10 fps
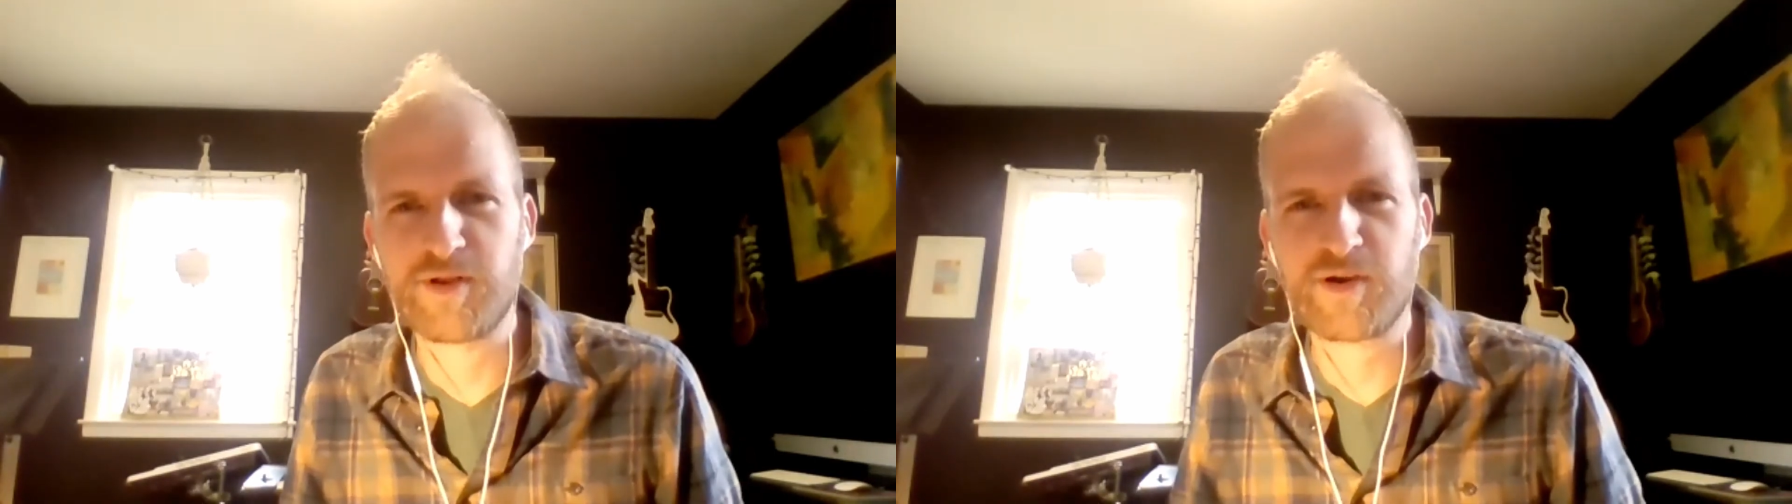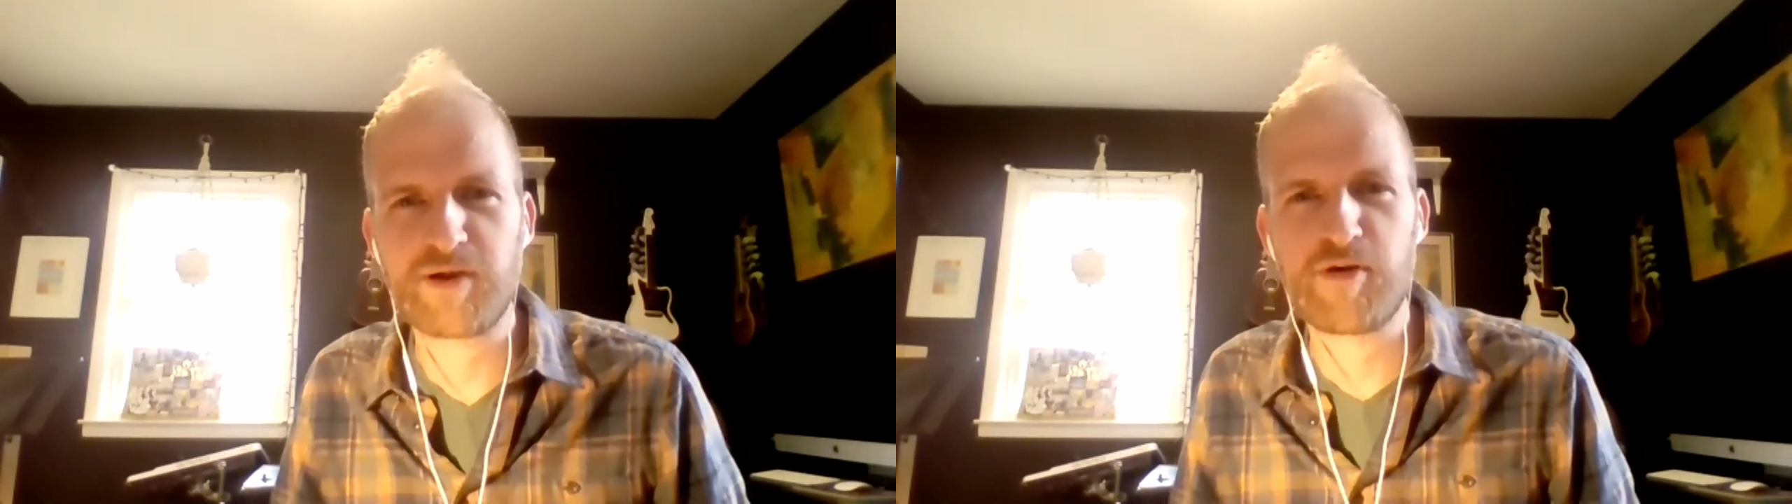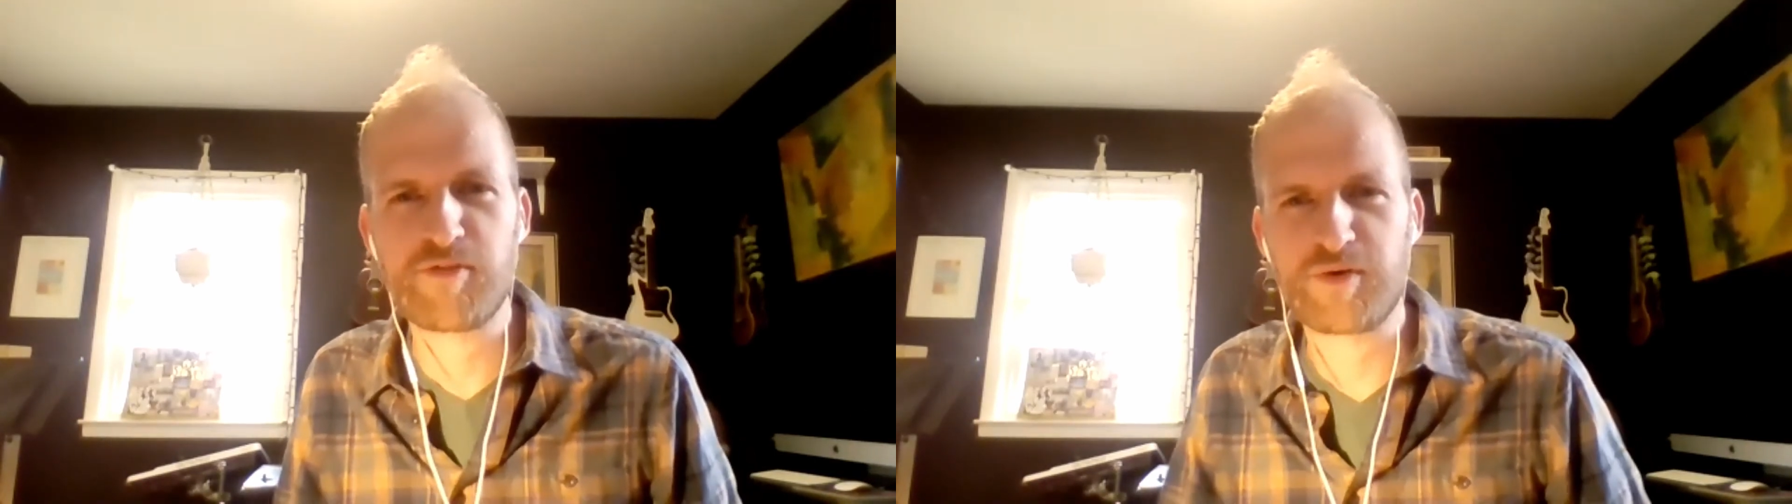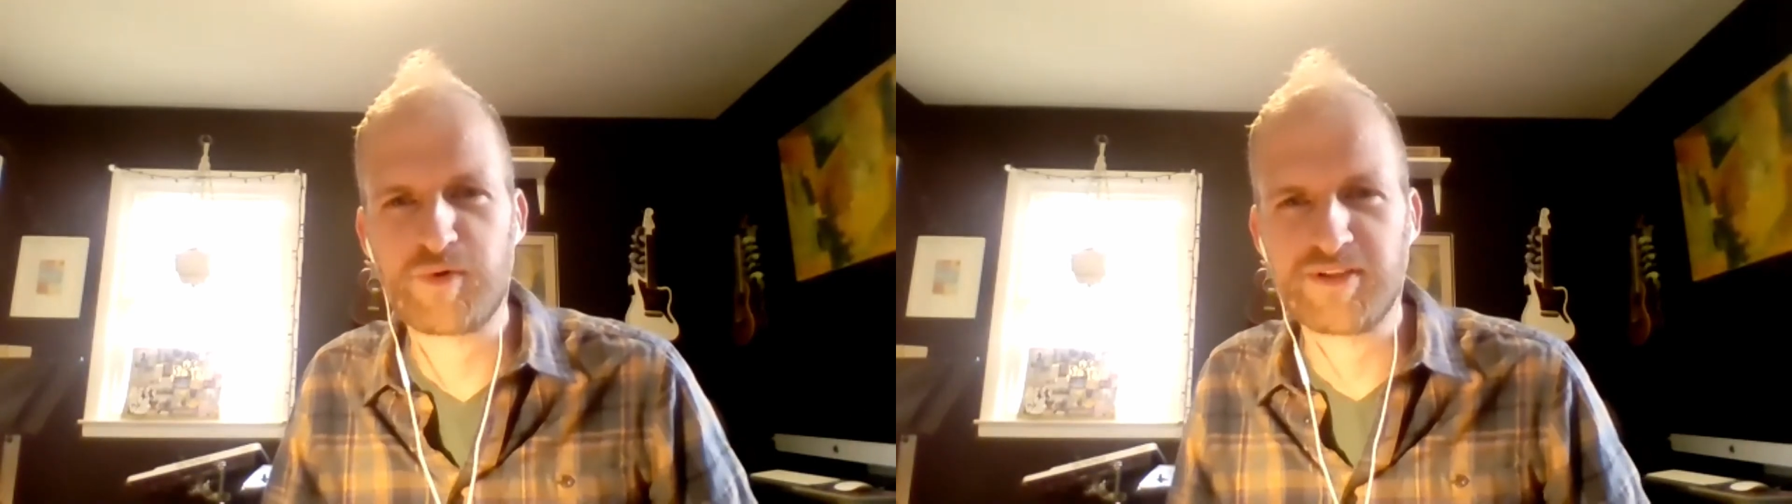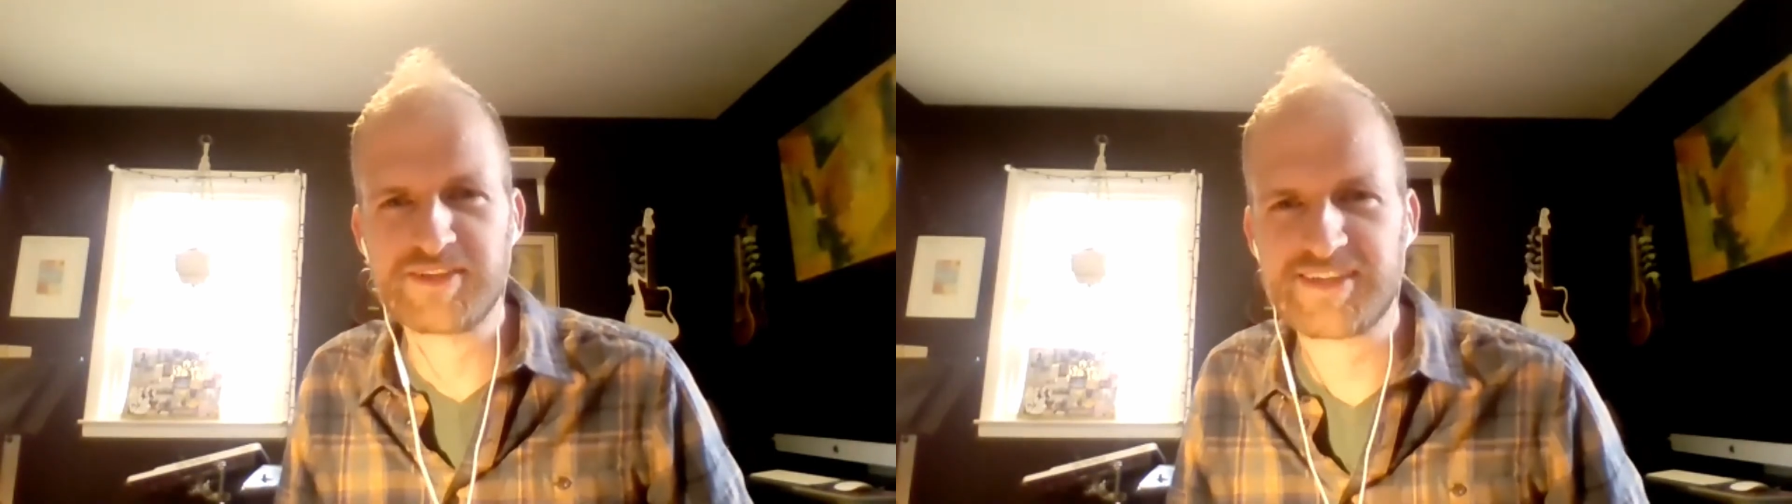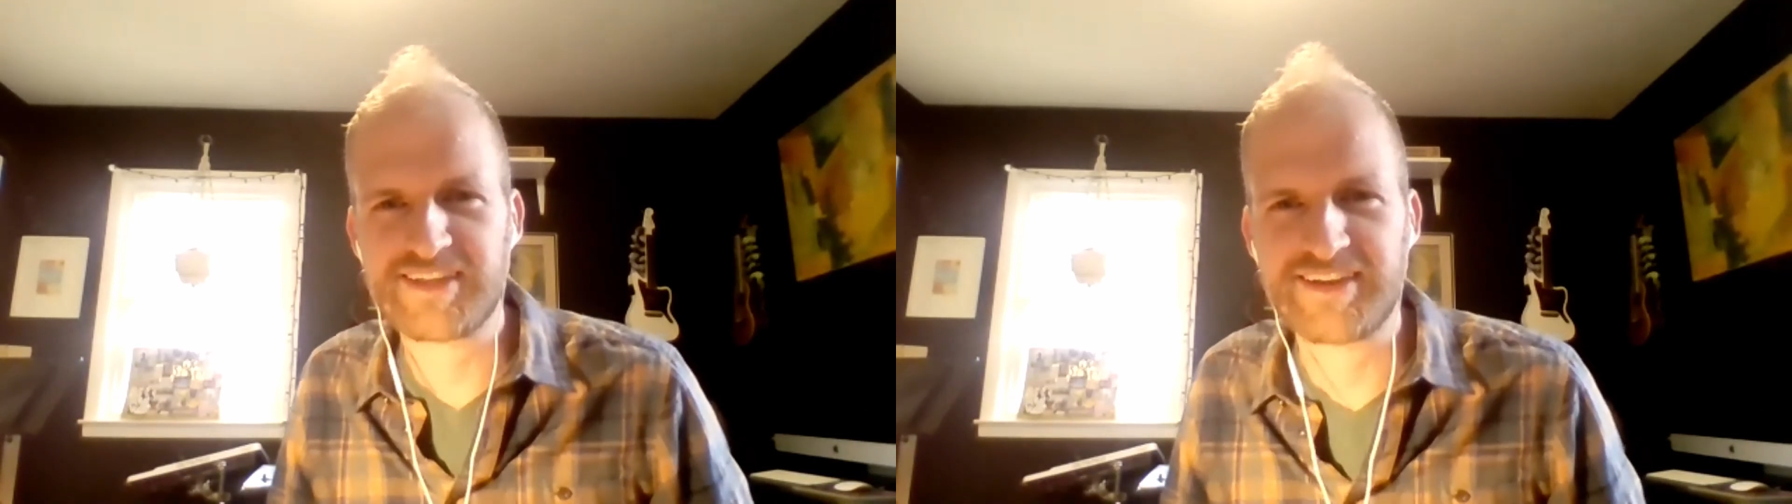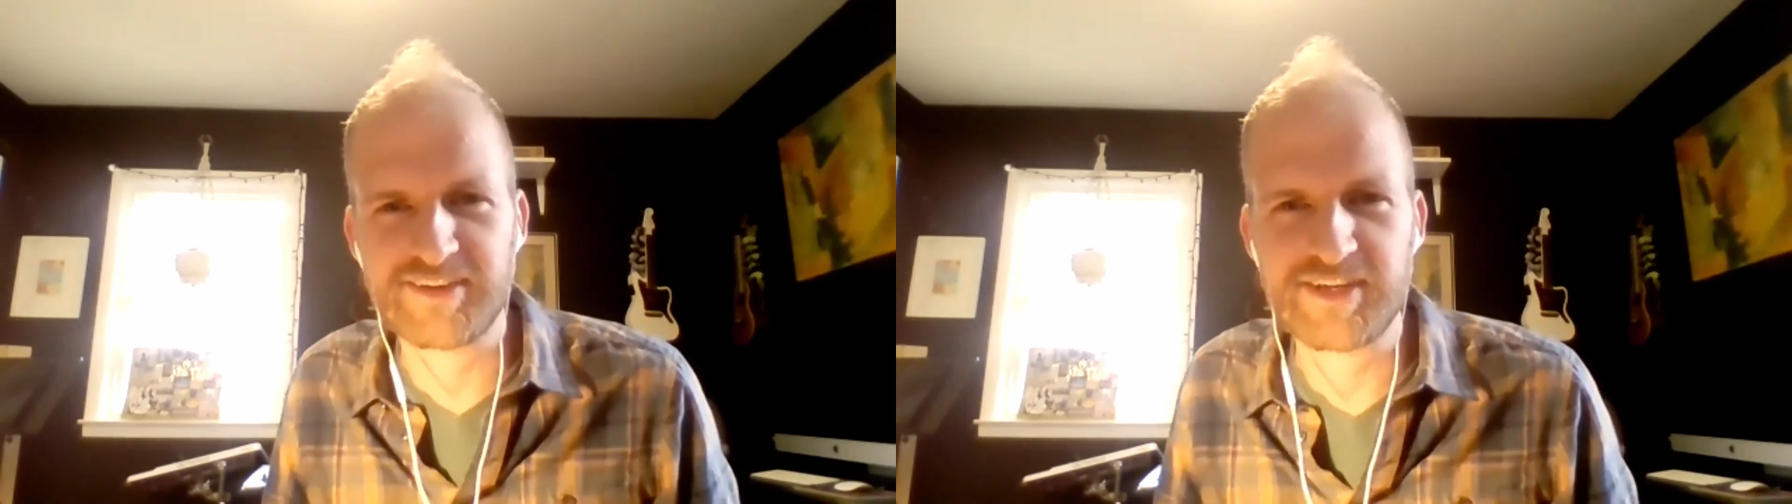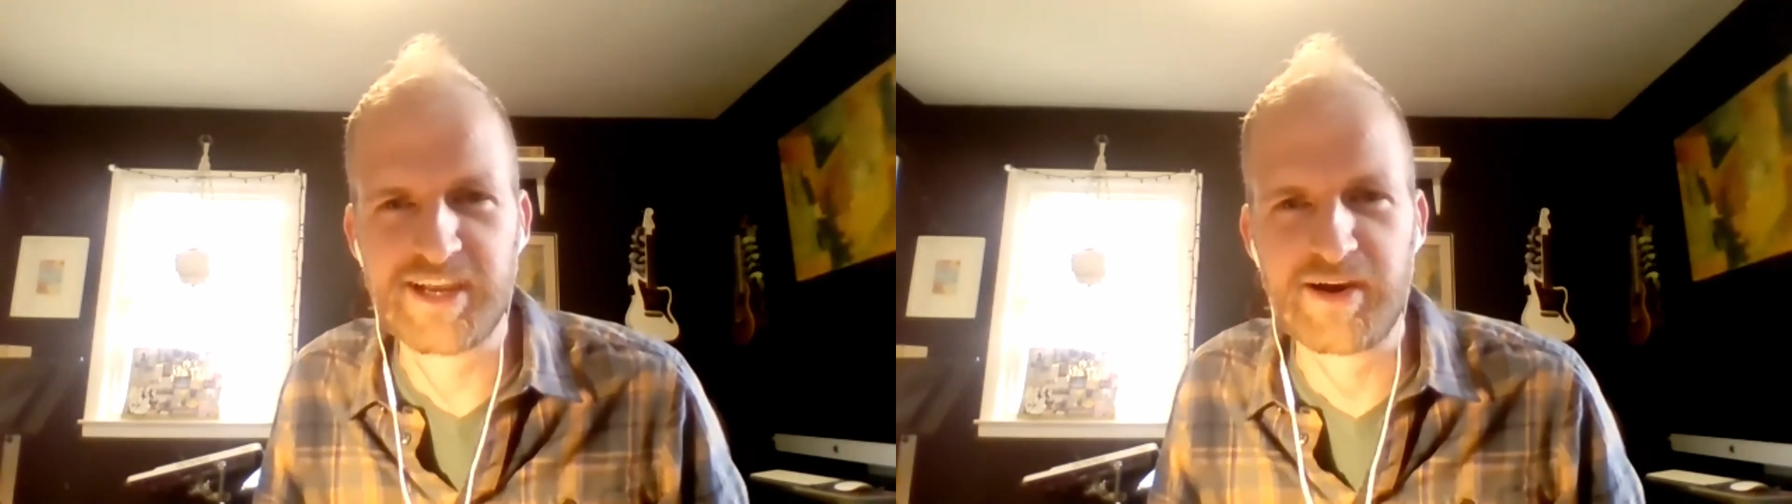I'll come over to Willis and I'll
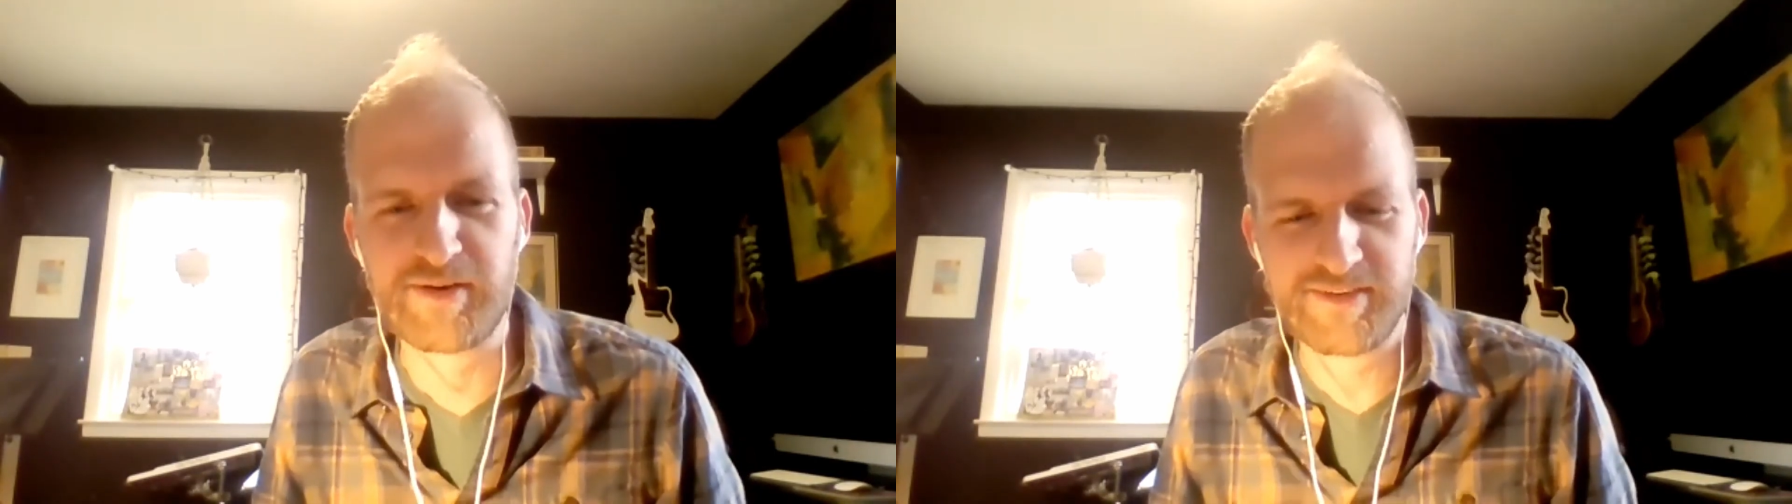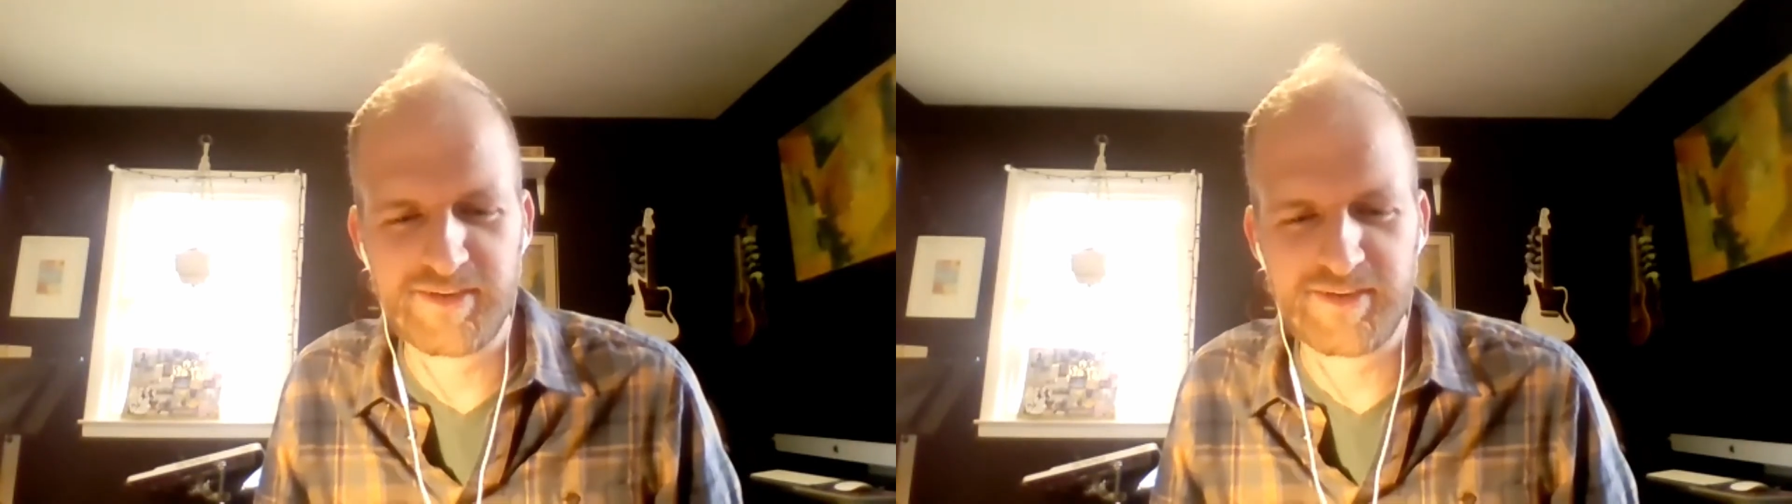check out